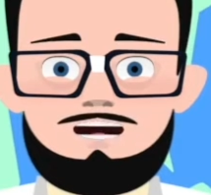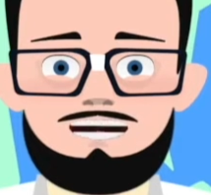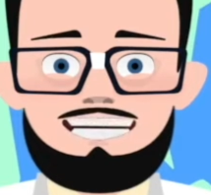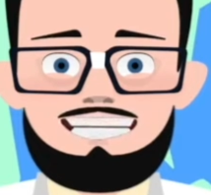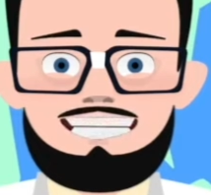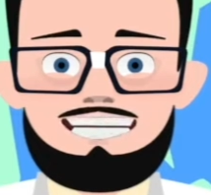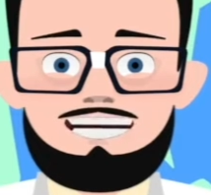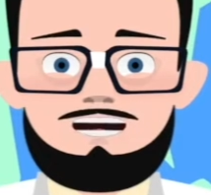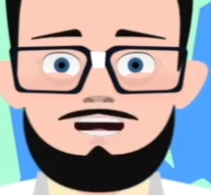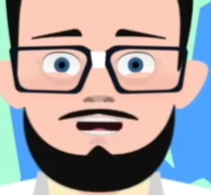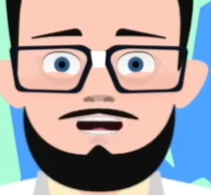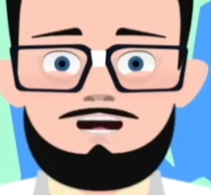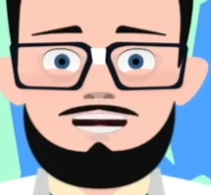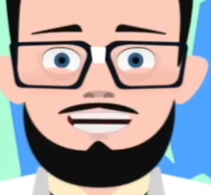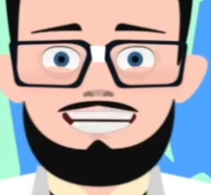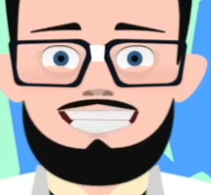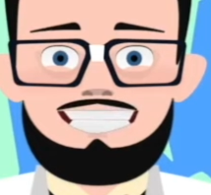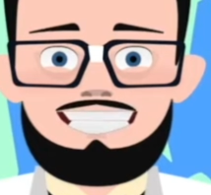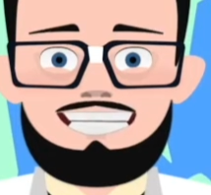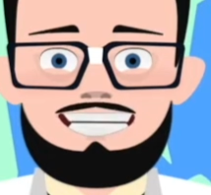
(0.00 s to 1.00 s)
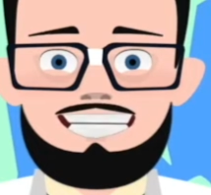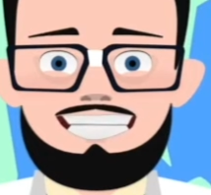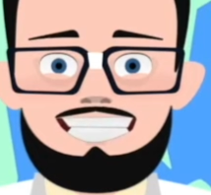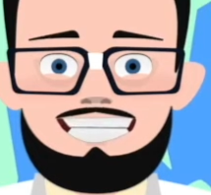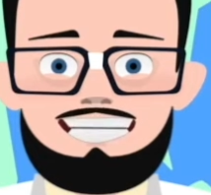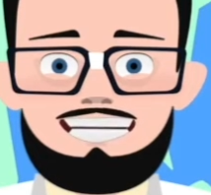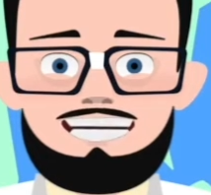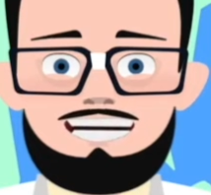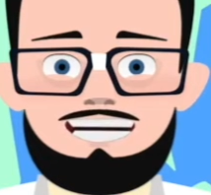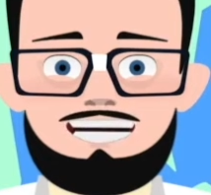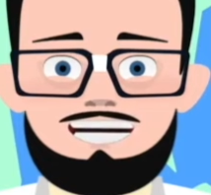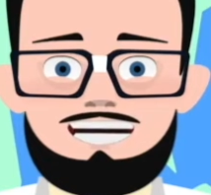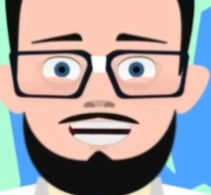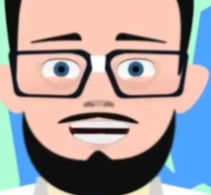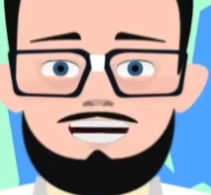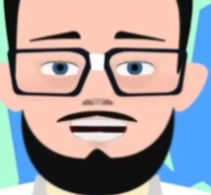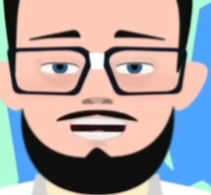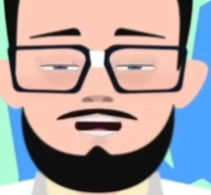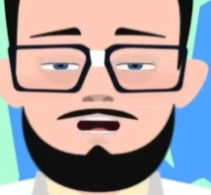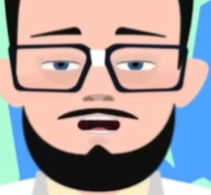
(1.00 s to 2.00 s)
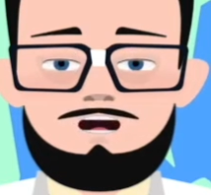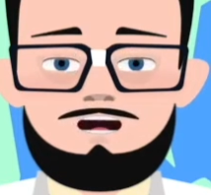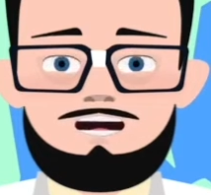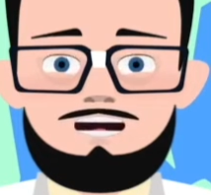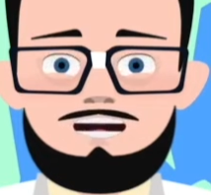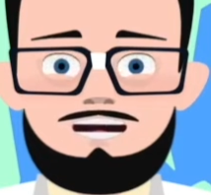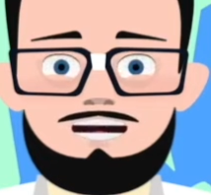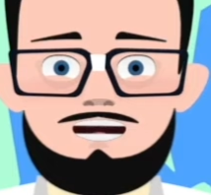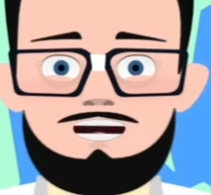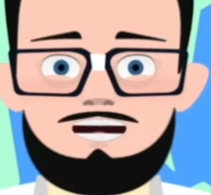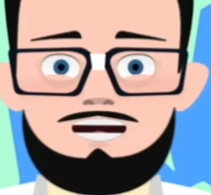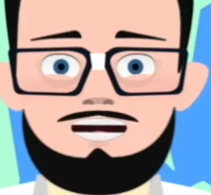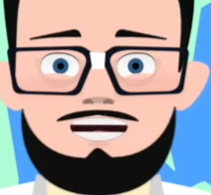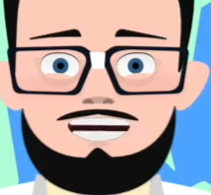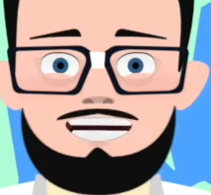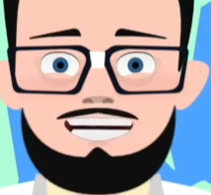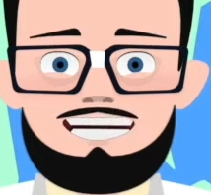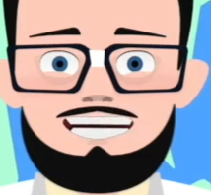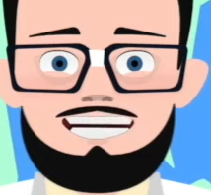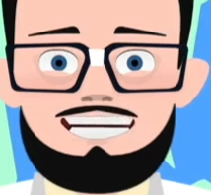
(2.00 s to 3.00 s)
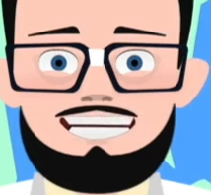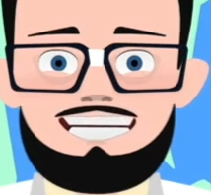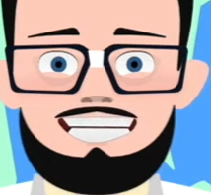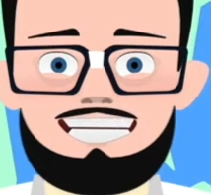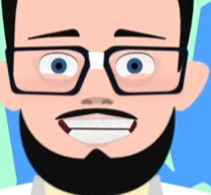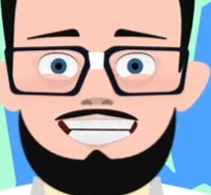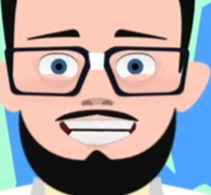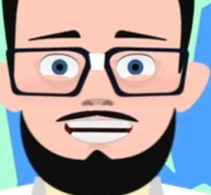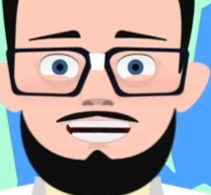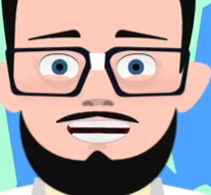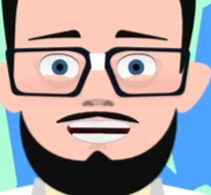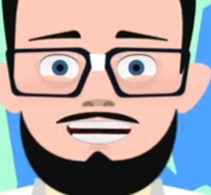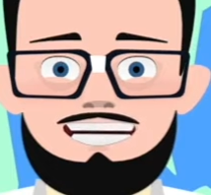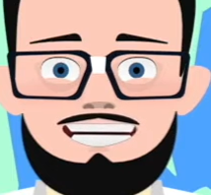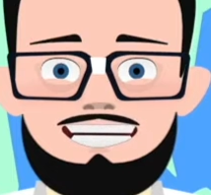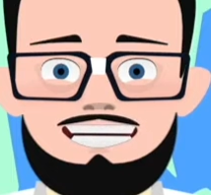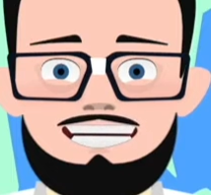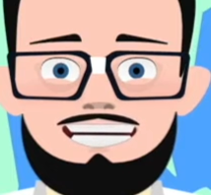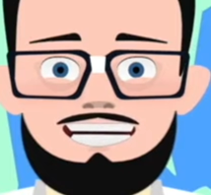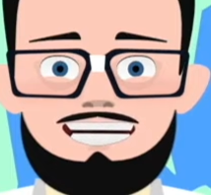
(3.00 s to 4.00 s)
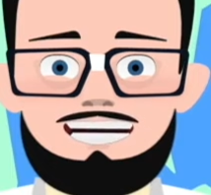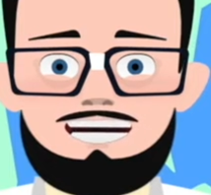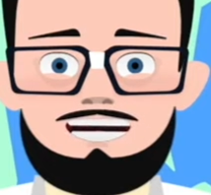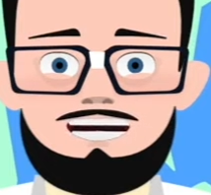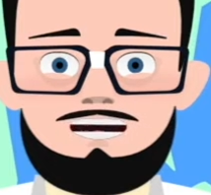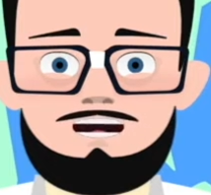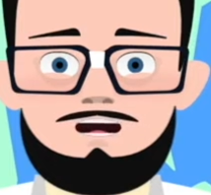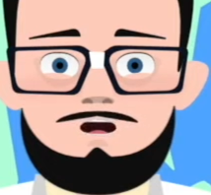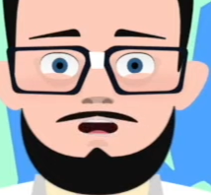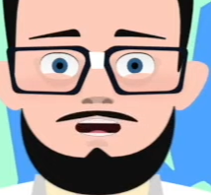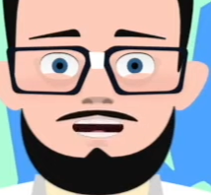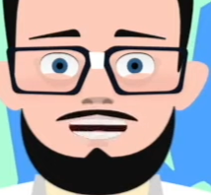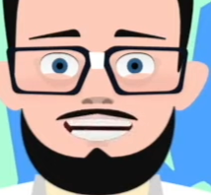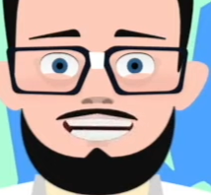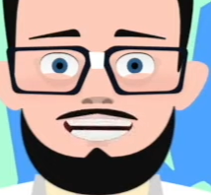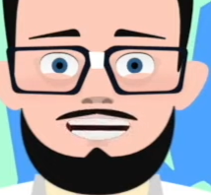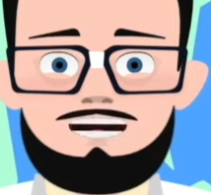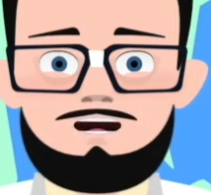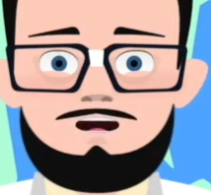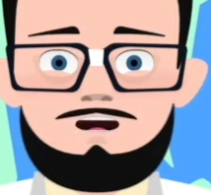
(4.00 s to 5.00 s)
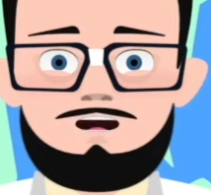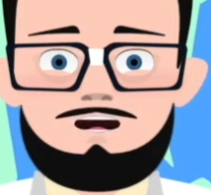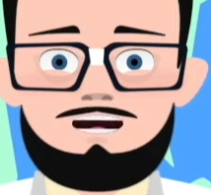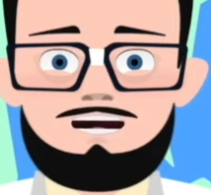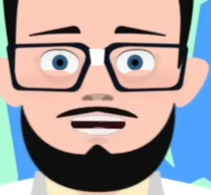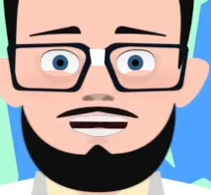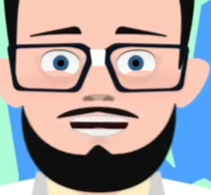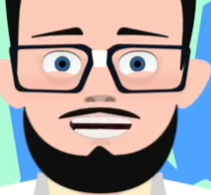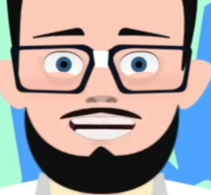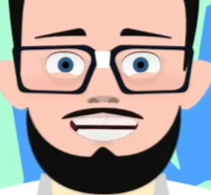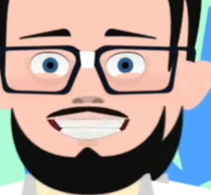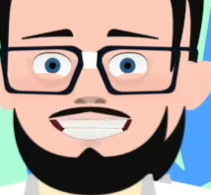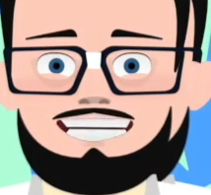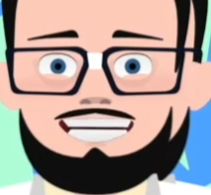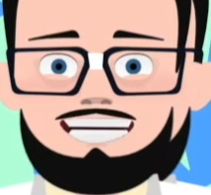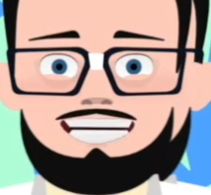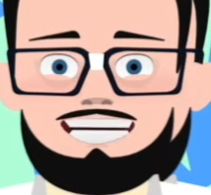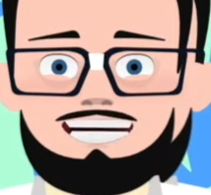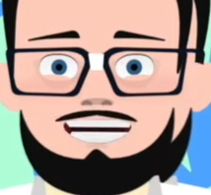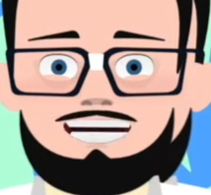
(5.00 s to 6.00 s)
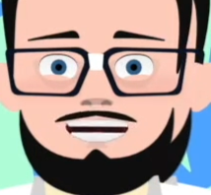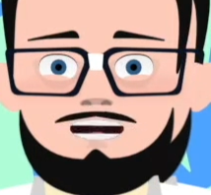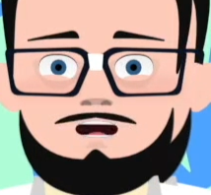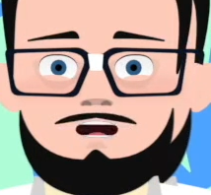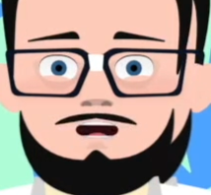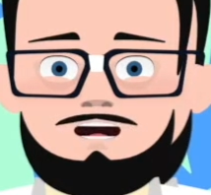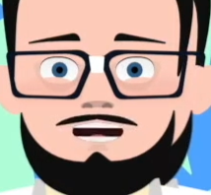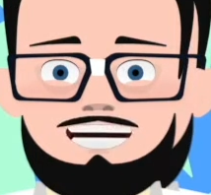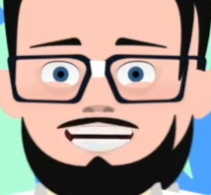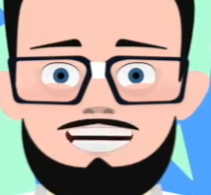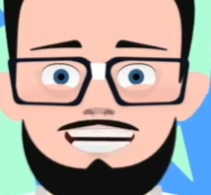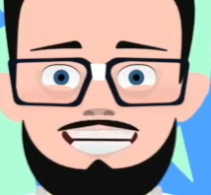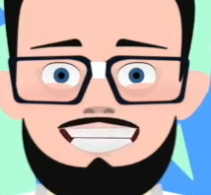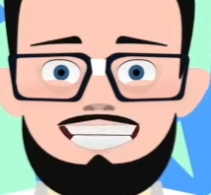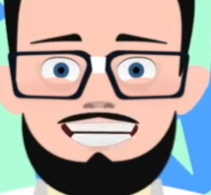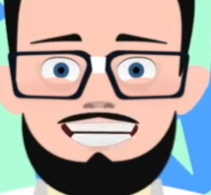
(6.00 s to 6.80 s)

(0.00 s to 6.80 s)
how to mitigate from one wheel spinning faster than it should,